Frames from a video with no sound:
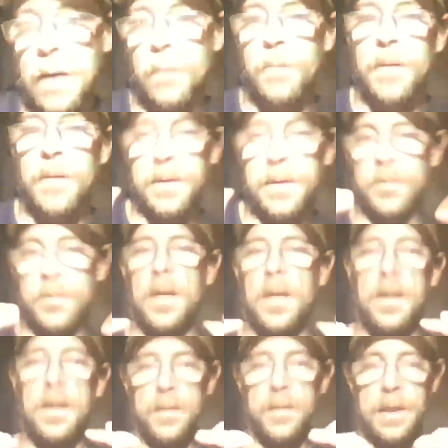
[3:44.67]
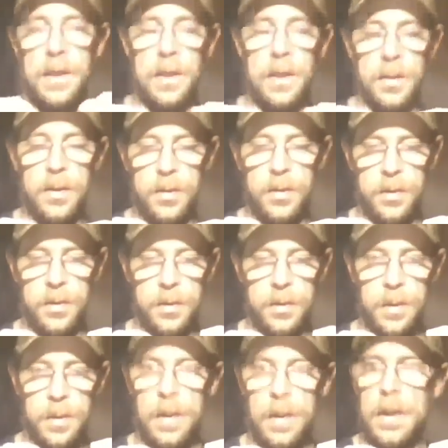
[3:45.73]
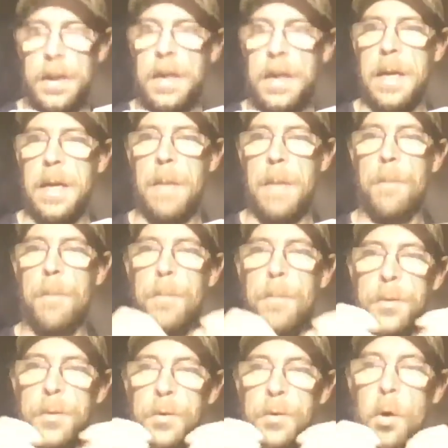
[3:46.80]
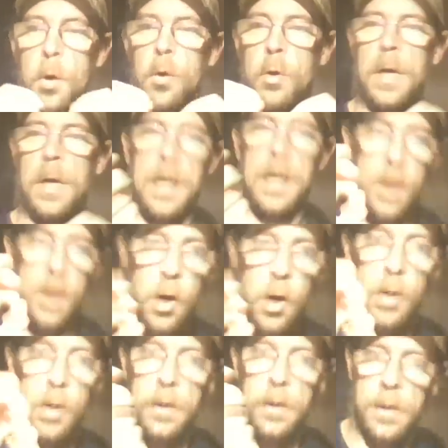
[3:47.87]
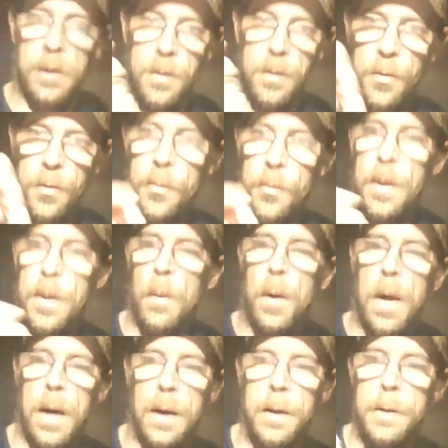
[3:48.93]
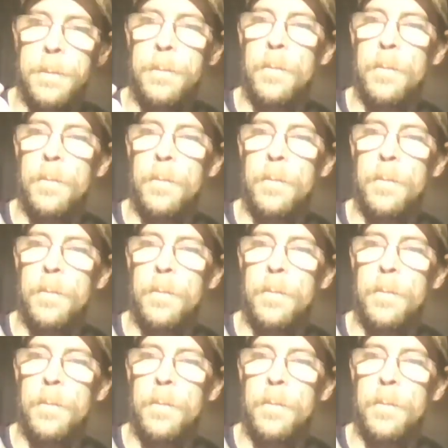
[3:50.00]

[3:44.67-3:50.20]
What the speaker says: the cattle fencer does is it puts an alternating current through that wire.